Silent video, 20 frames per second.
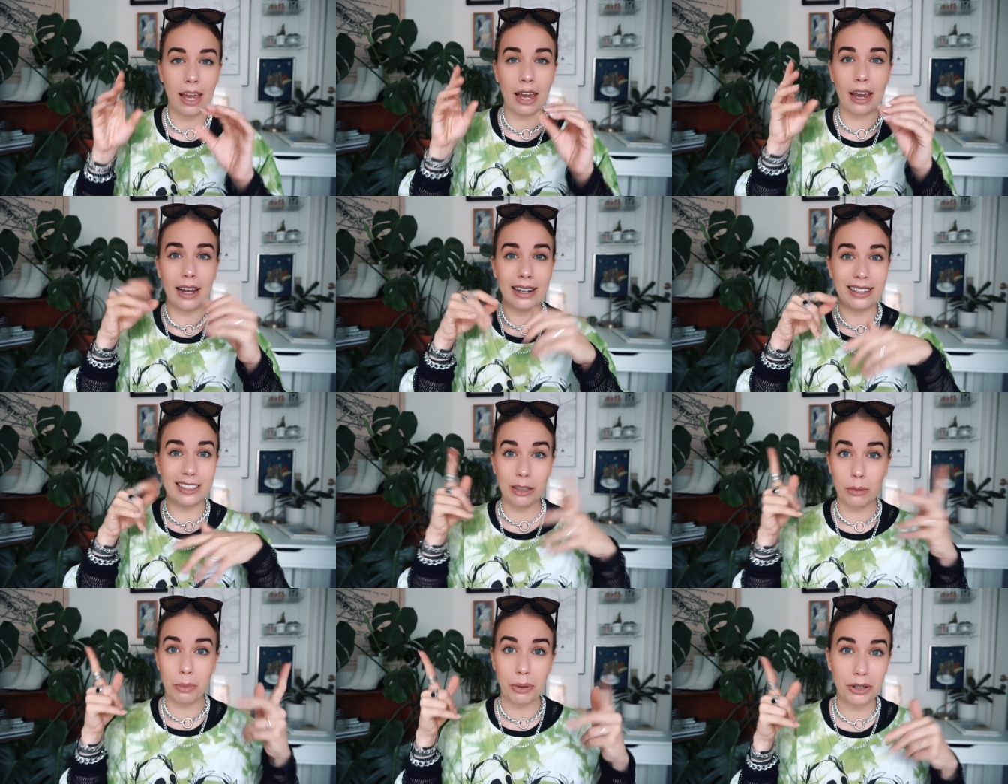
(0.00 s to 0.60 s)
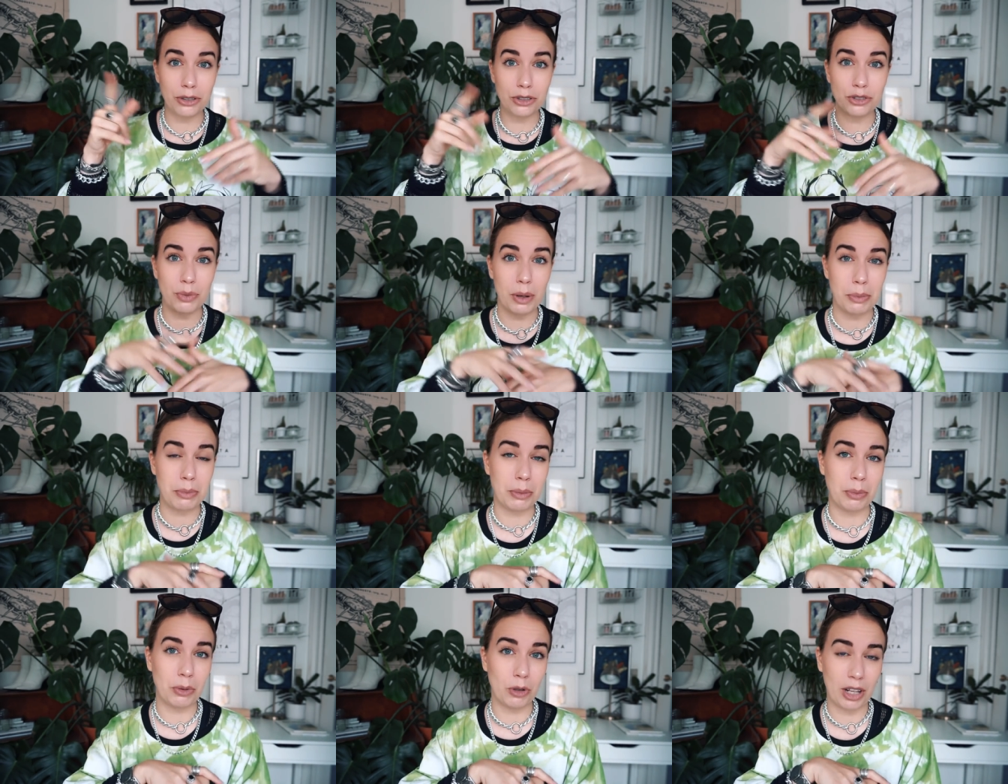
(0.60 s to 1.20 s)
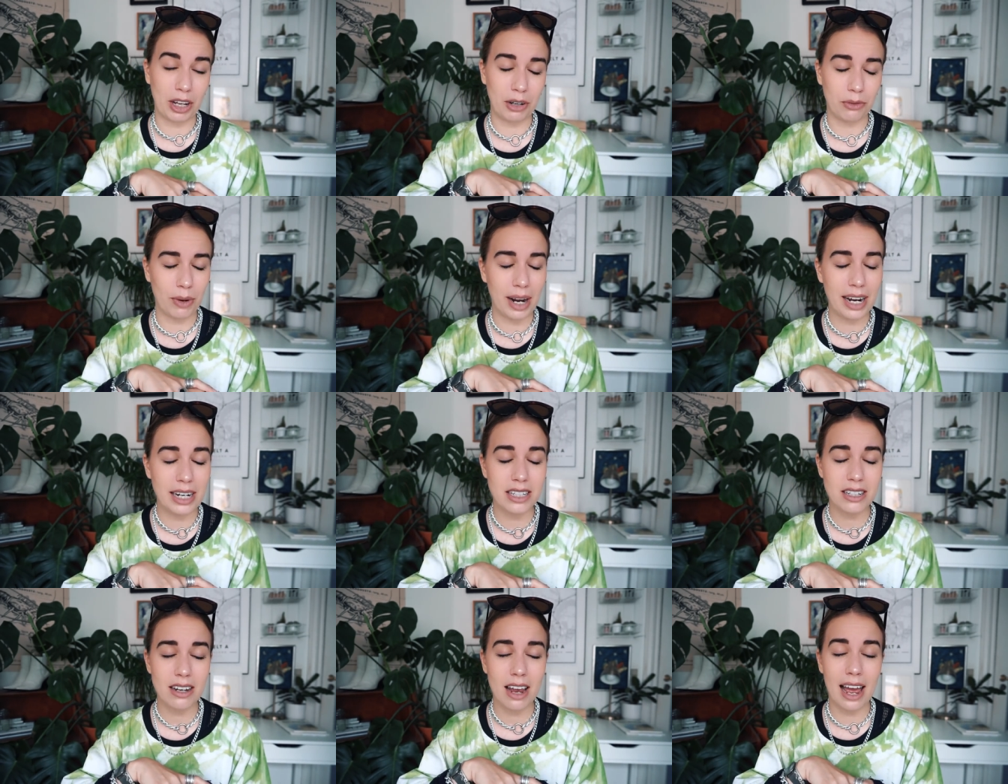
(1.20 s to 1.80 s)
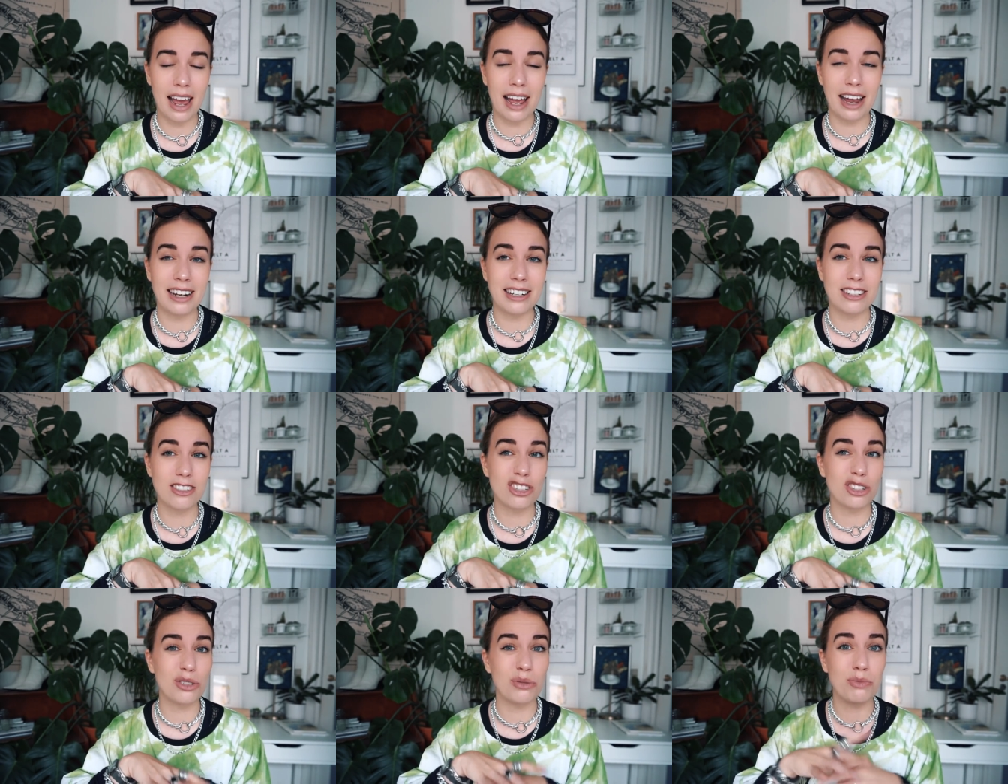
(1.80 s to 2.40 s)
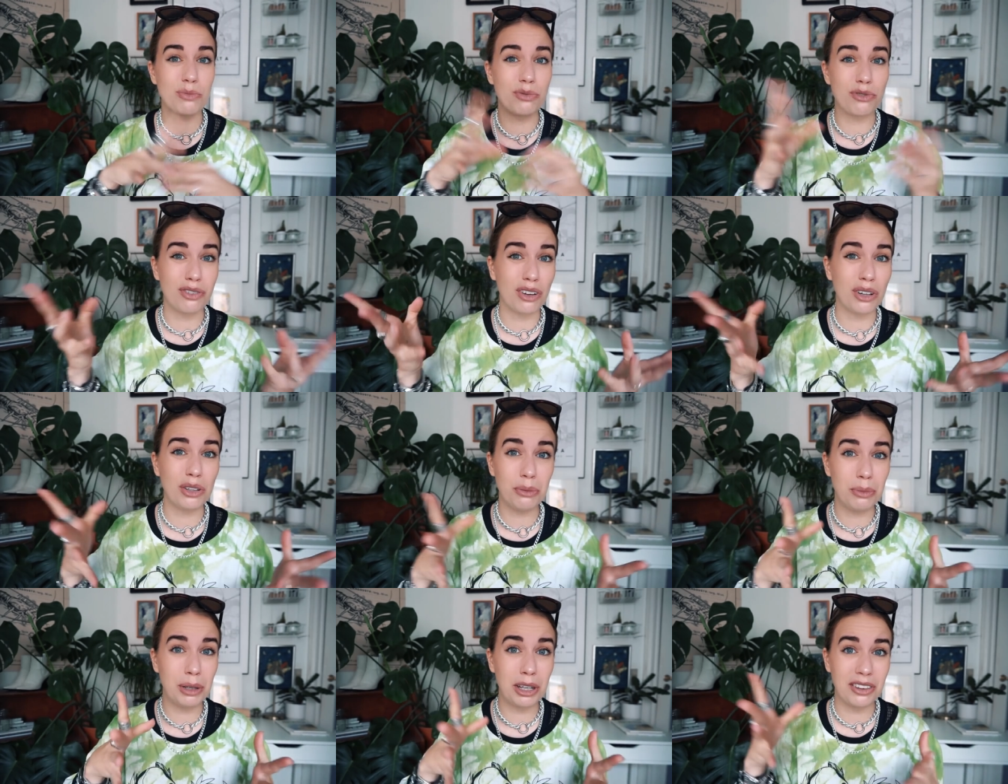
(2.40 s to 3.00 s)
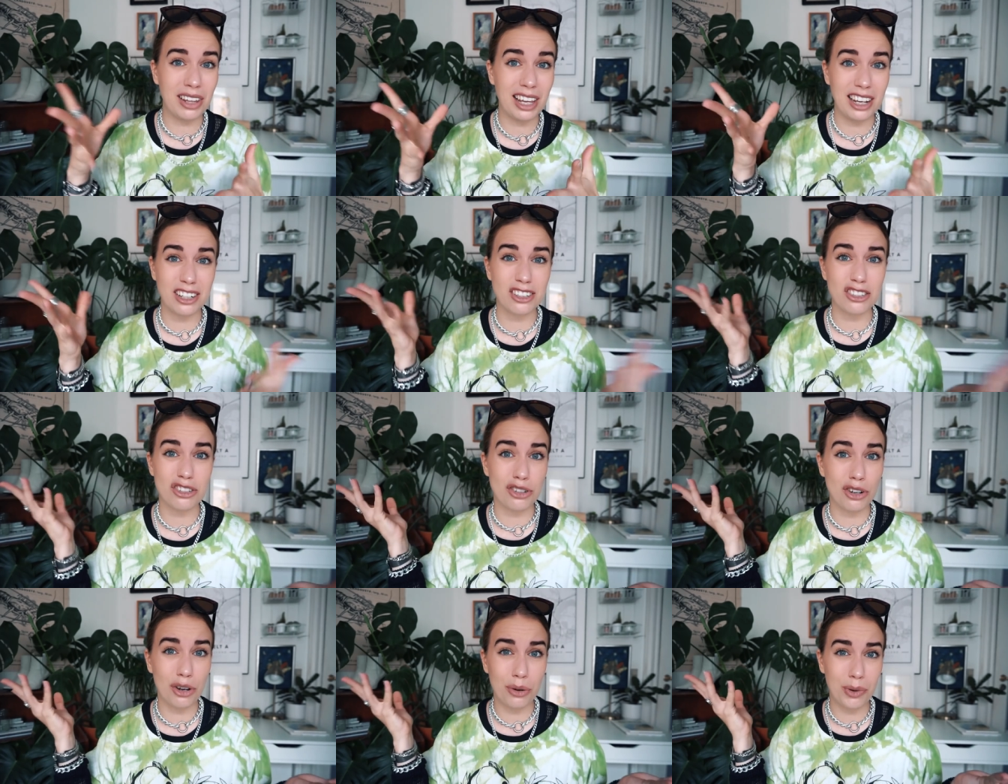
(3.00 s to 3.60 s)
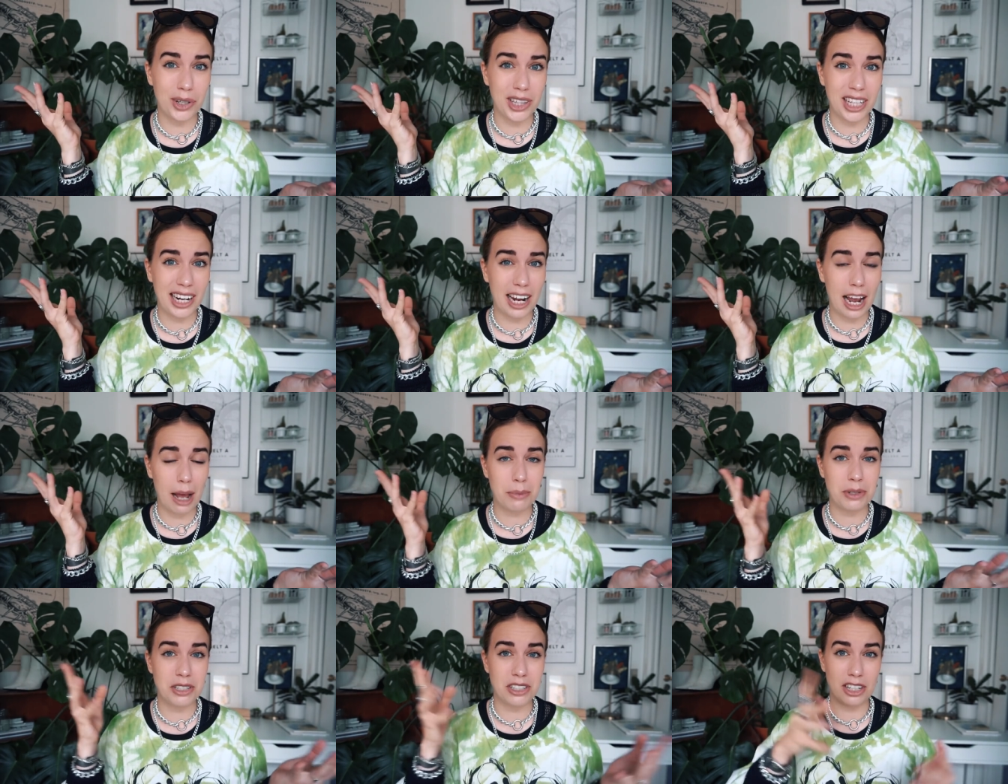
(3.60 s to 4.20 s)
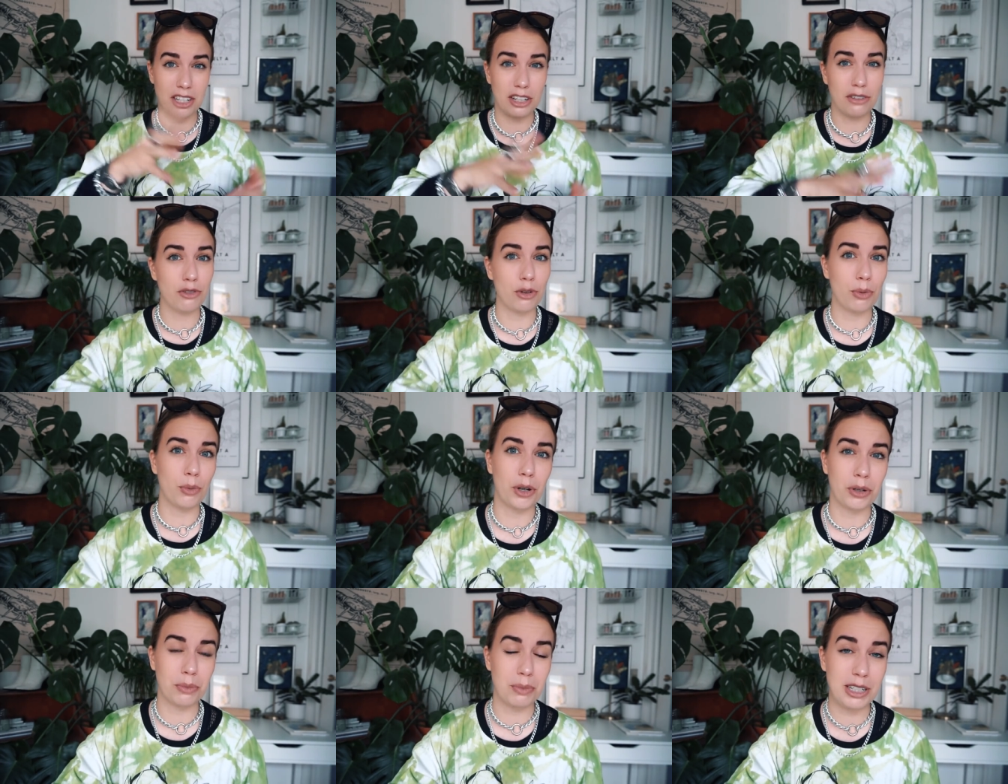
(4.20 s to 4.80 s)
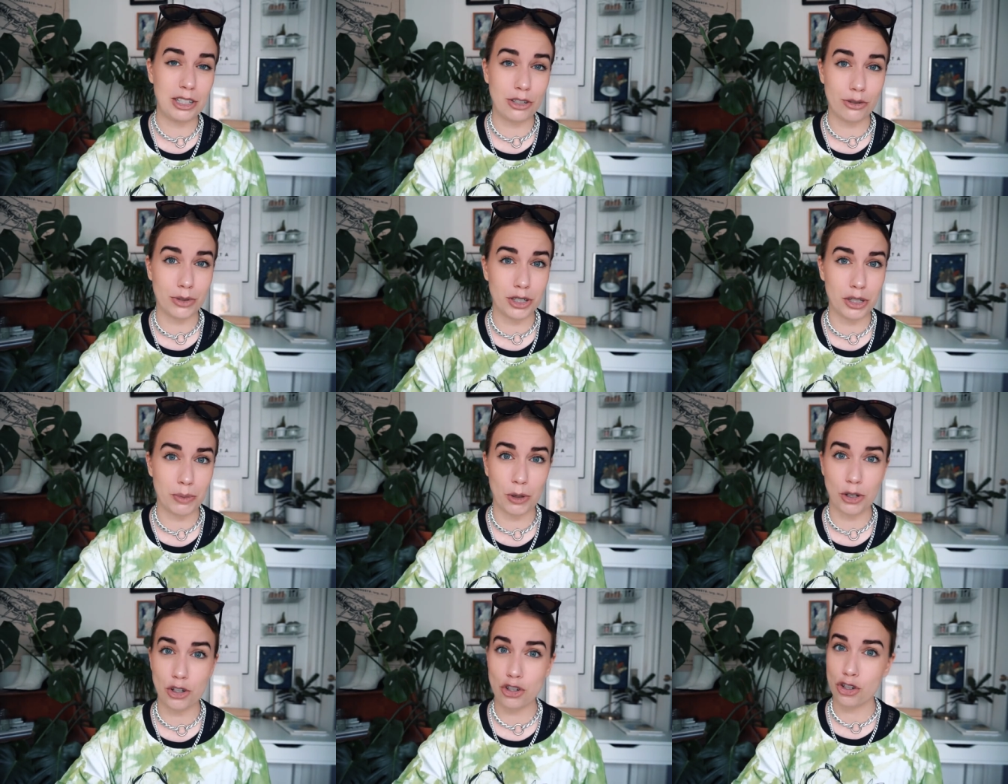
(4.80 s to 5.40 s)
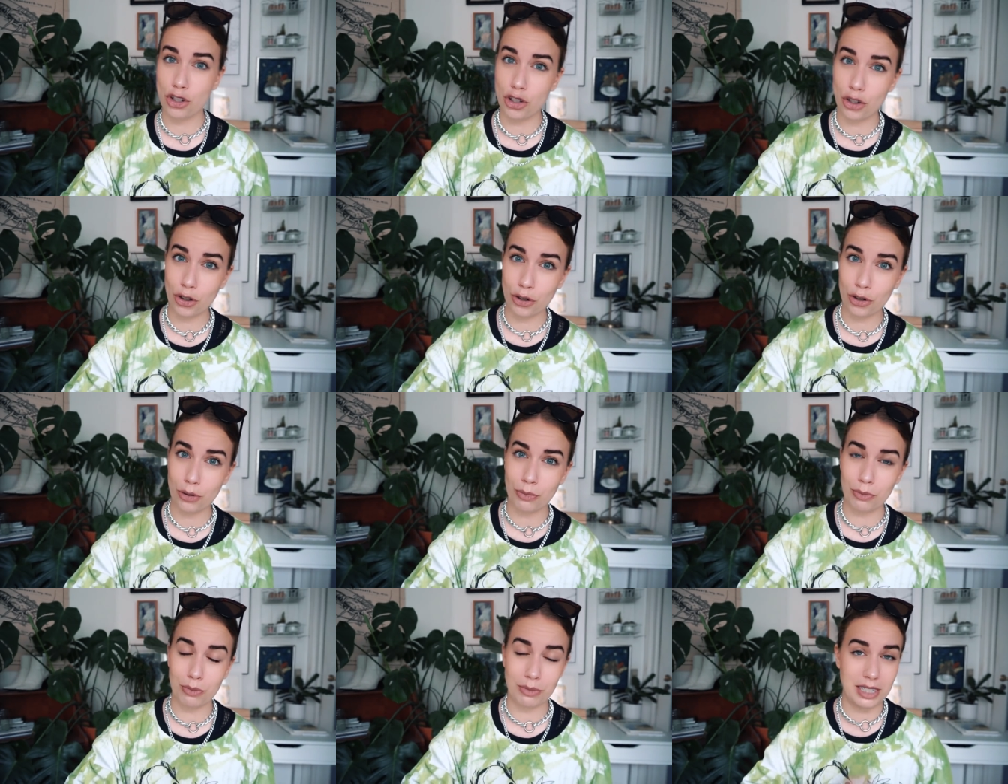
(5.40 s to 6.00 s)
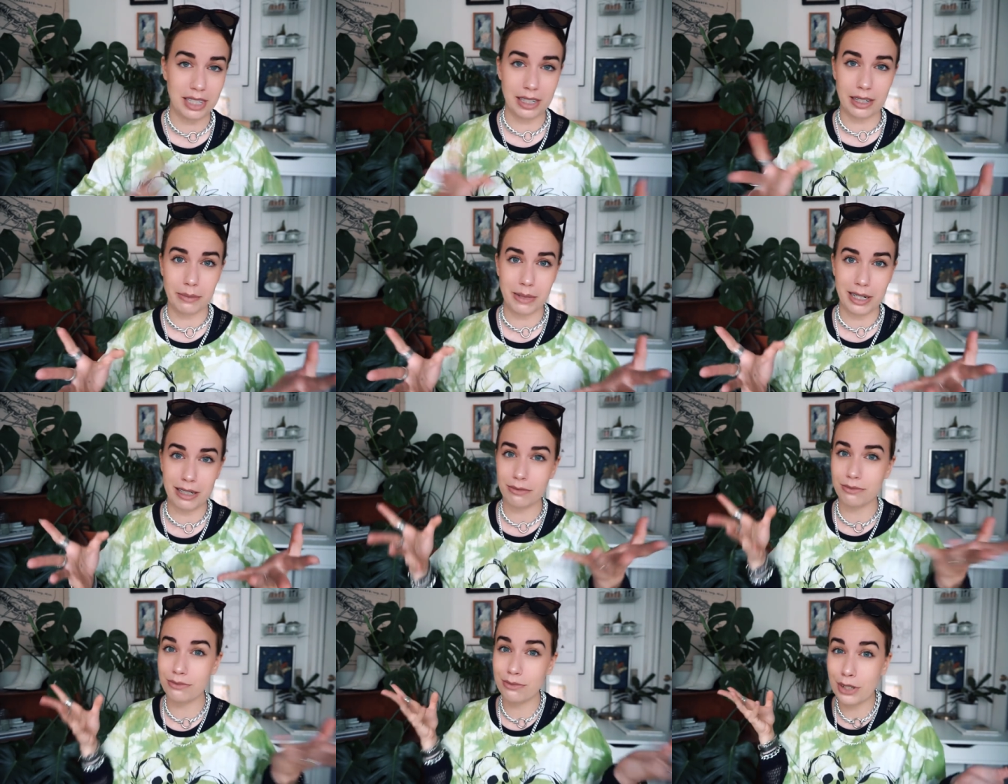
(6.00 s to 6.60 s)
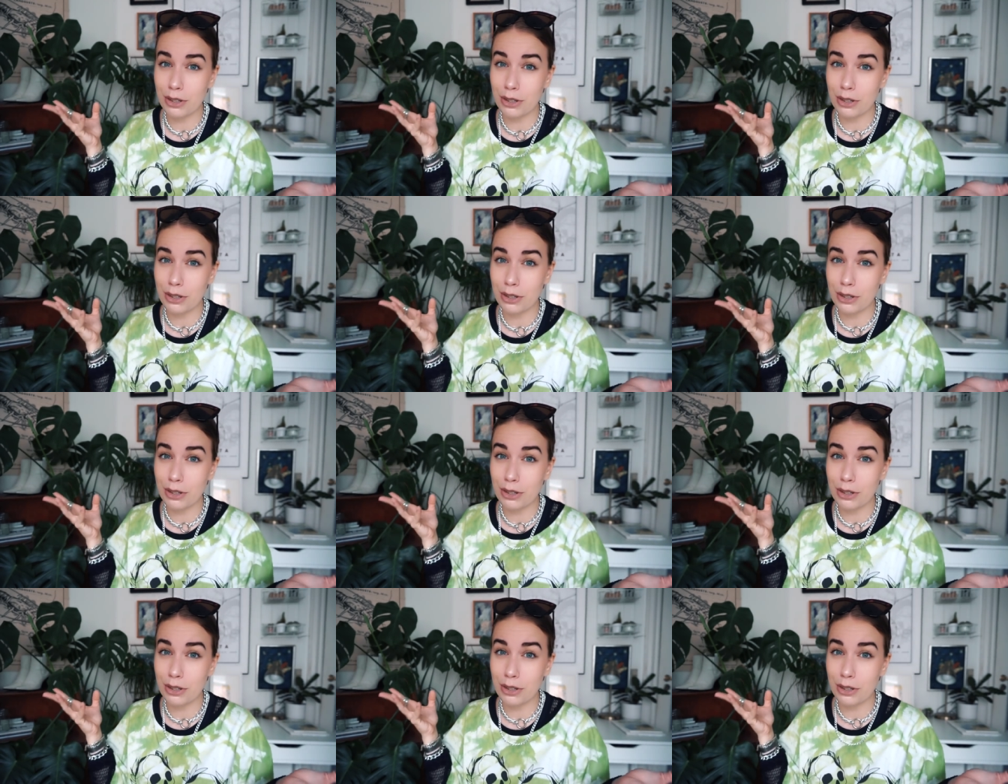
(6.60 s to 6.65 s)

a uh, little post where people can write and so follow me on there to know when that happens and if you want me to respond to your dilemma